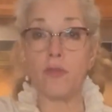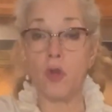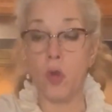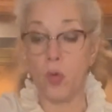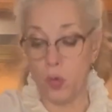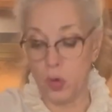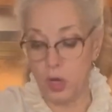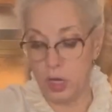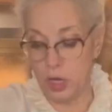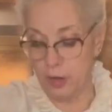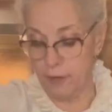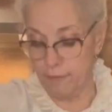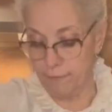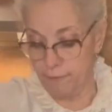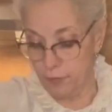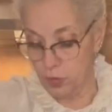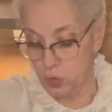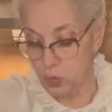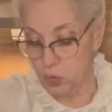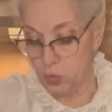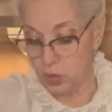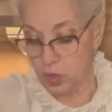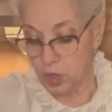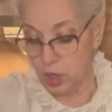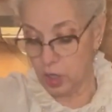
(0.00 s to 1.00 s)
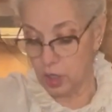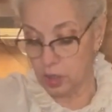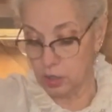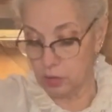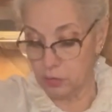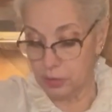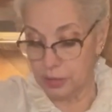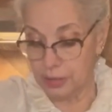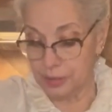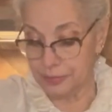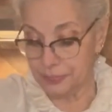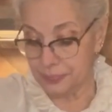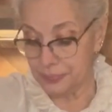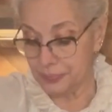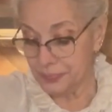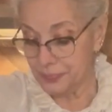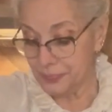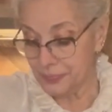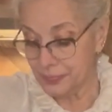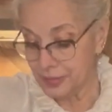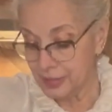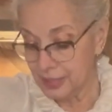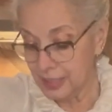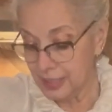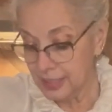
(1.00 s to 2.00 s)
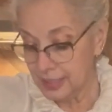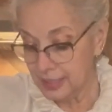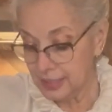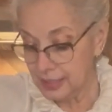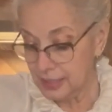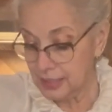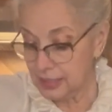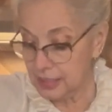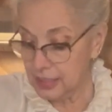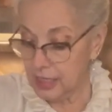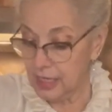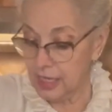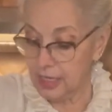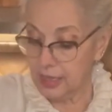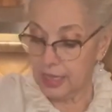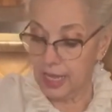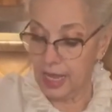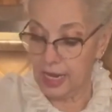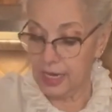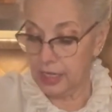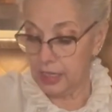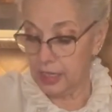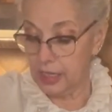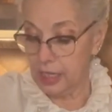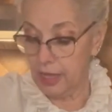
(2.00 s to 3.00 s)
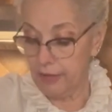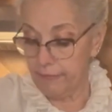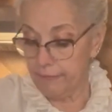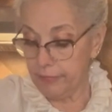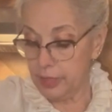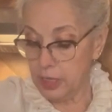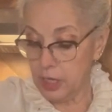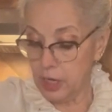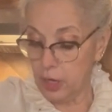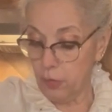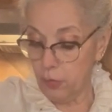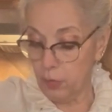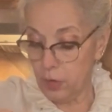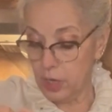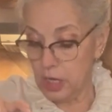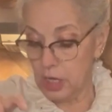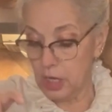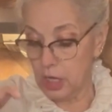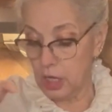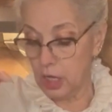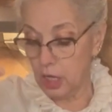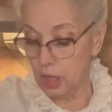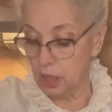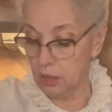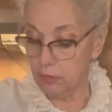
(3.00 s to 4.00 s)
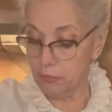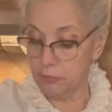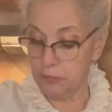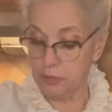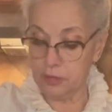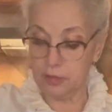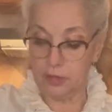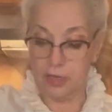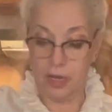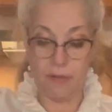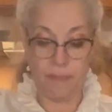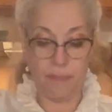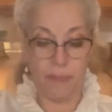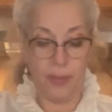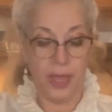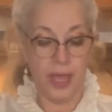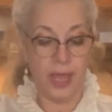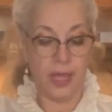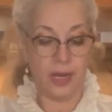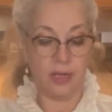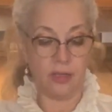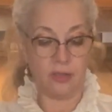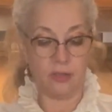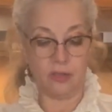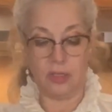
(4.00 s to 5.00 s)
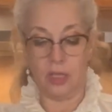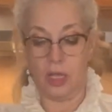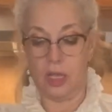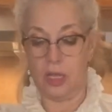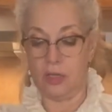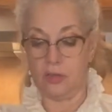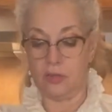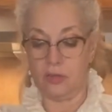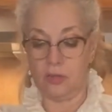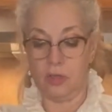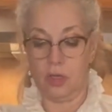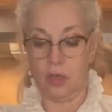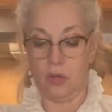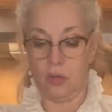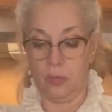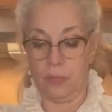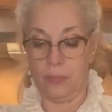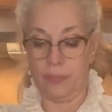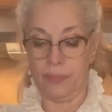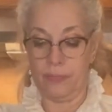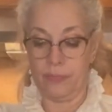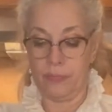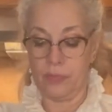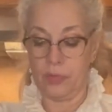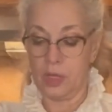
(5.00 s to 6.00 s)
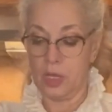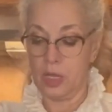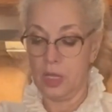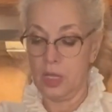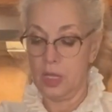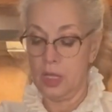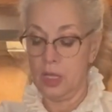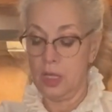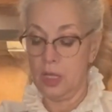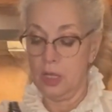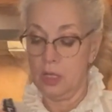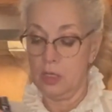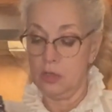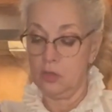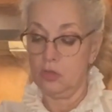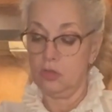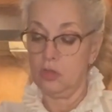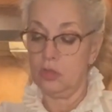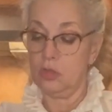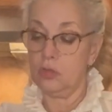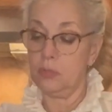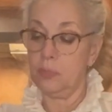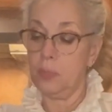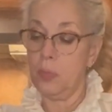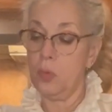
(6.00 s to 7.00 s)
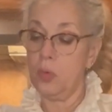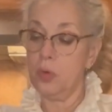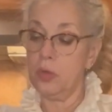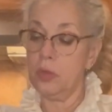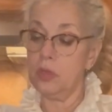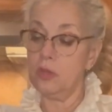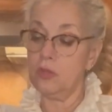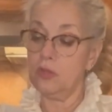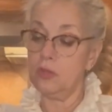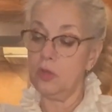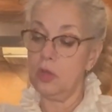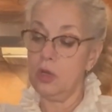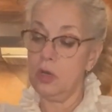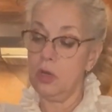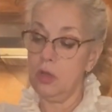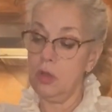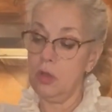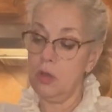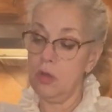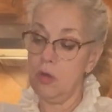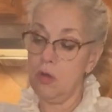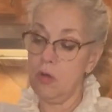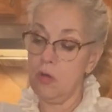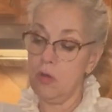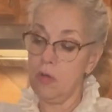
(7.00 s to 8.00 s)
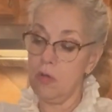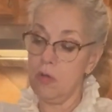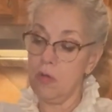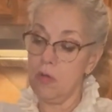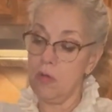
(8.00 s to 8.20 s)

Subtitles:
green food coloring to get that lovely green color for St. Patty's Day. So let's just pour this in here.